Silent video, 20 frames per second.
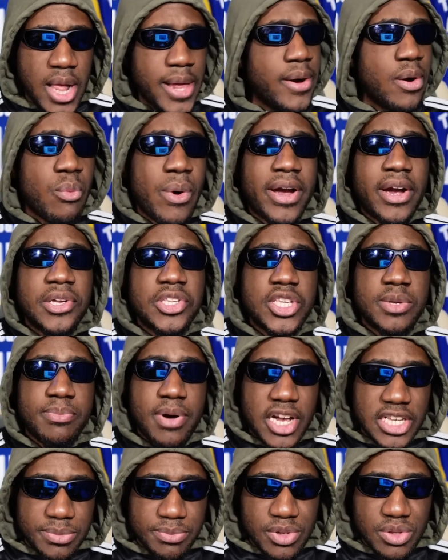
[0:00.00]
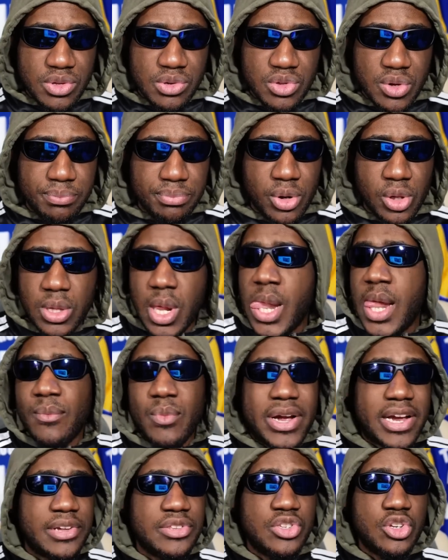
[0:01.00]
Why can't you pass me through the ball? Why
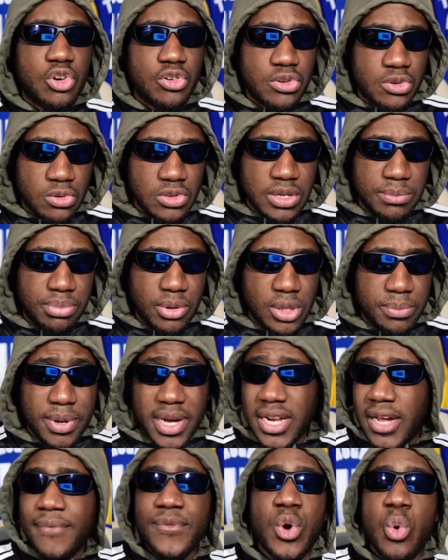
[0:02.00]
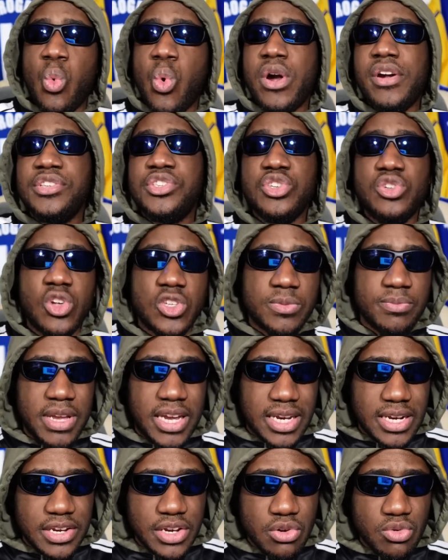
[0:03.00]
can't you control the ball better? Why aren't you not making
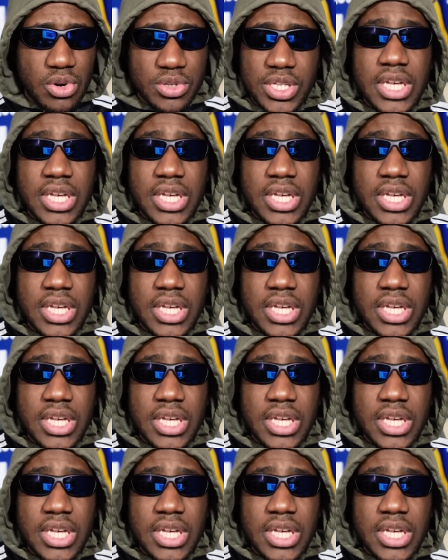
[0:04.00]
any runs?